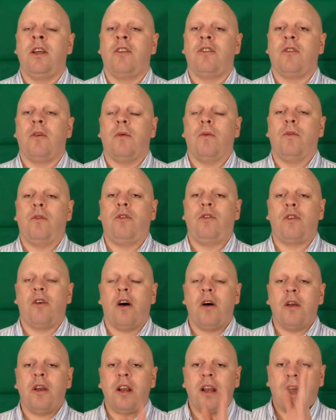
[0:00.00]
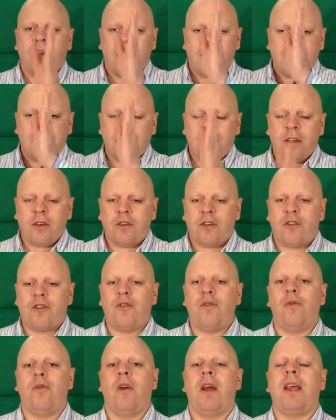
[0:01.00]
So we'll draw a line
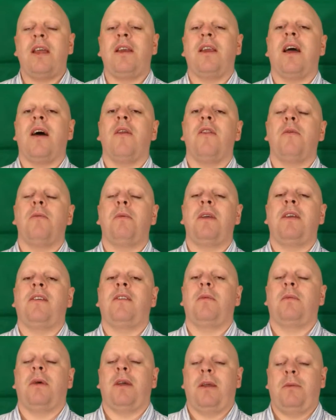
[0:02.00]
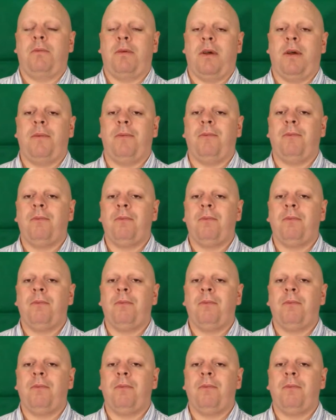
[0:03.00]
straight down the piece of paper,